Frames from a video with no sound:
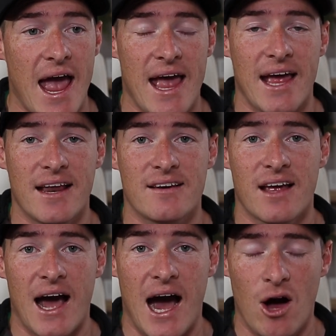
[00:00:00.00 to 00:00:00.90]
and
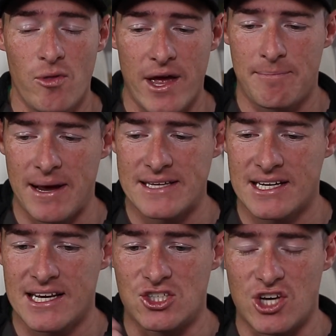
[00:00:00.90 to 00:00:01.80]
how that
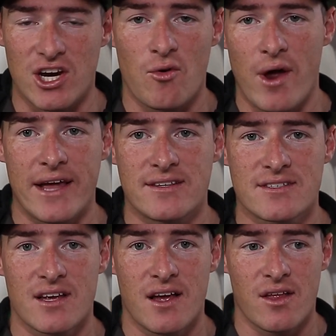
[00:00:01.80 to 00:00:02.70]
basically
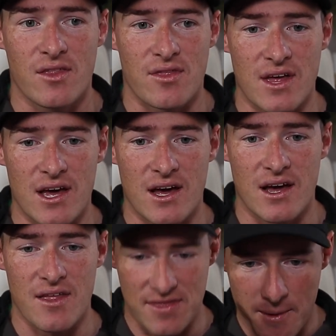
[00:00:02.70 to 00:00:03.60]
generates
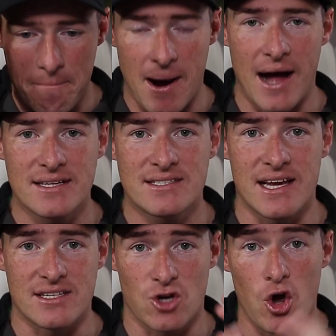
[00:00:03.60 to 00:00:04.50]
the
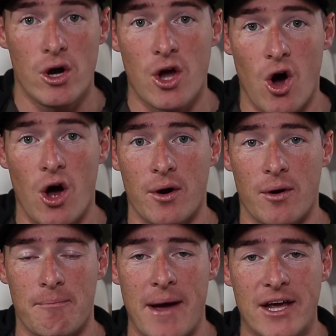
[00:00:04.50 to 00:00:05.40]
mindset early
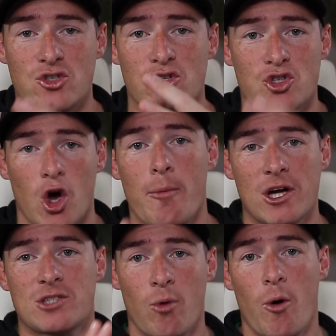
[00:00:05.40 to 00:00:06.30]
on makes you so
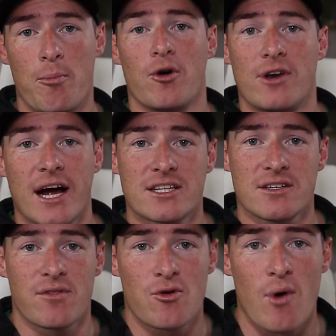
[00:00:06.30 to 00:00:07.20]
much more
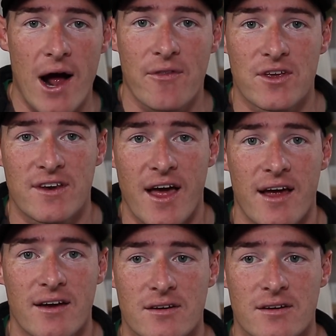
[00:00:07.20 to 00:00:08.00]
productive throughout the day.